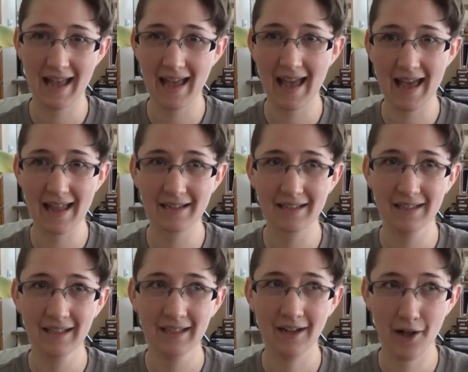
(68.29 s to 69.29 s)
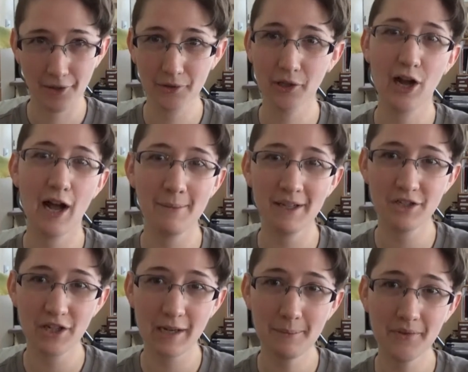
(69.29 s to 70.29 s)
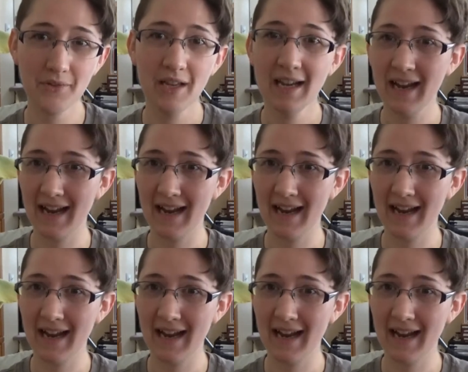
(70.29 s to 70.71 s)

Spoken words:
at other comic shops,